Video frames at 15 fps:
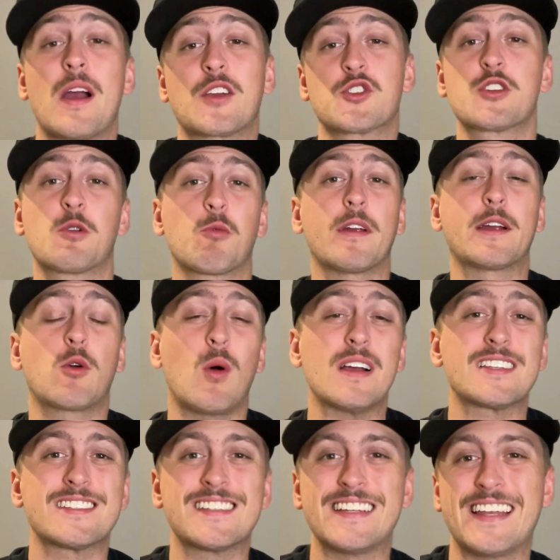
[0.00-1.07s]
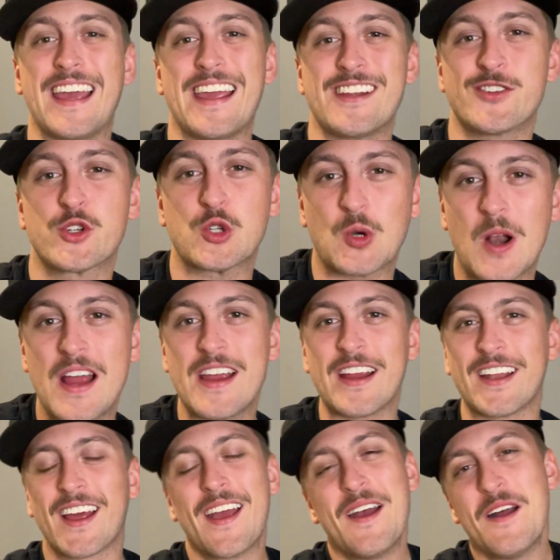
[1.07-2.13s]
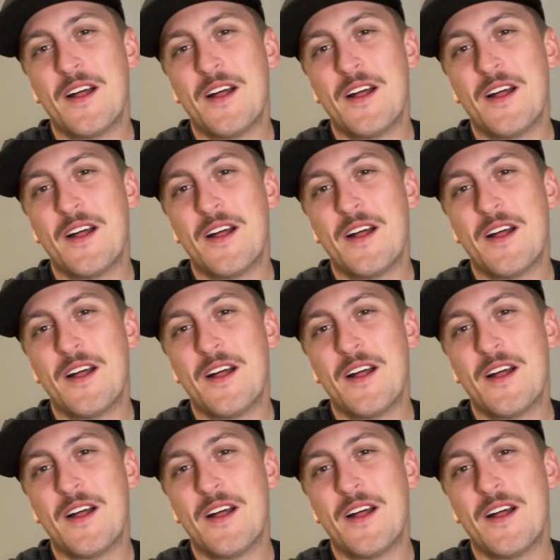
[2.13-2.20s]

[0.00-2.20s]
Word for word: actually requested a trade.